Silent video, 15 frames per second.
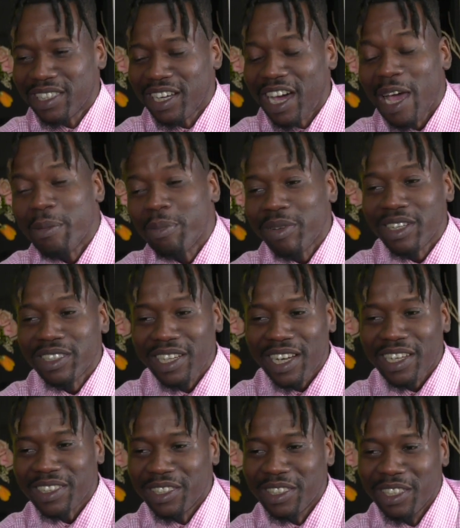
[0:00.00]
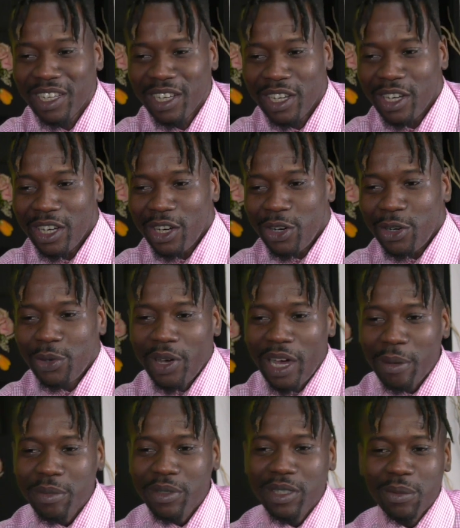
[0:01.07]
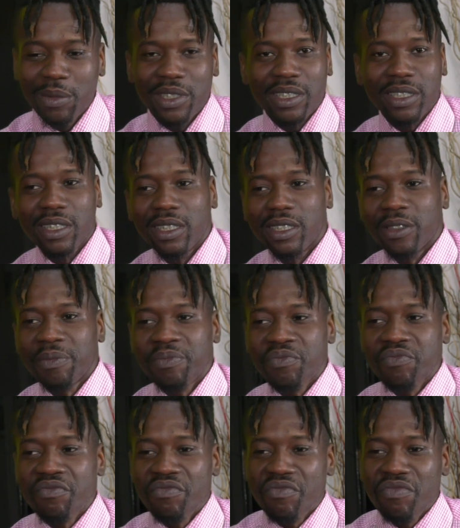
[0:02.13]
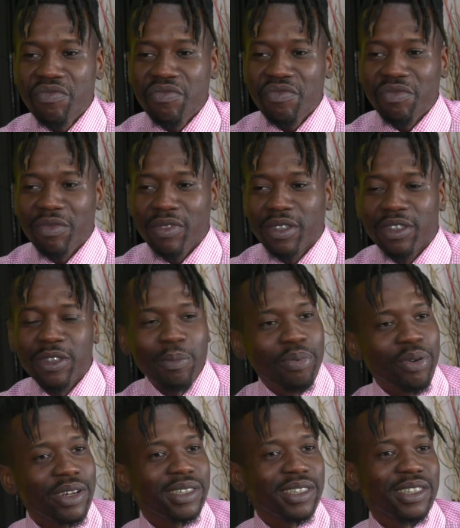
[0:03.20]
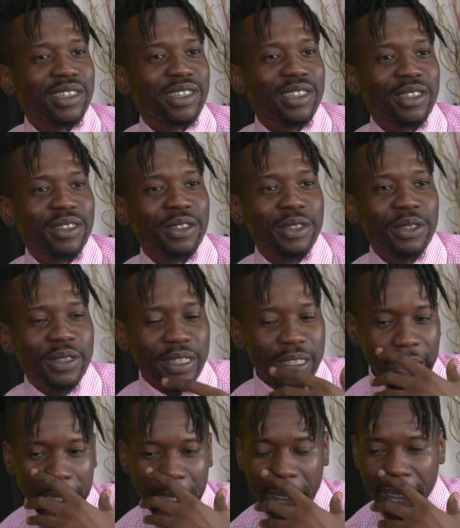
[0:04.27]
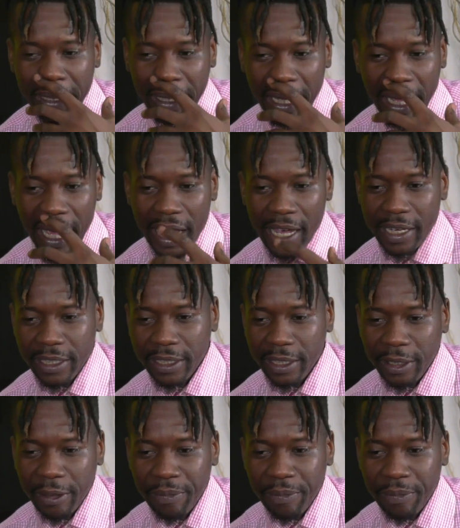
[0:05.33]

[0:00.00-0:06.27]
I play Jackson, who happens to be just the present, you understand? And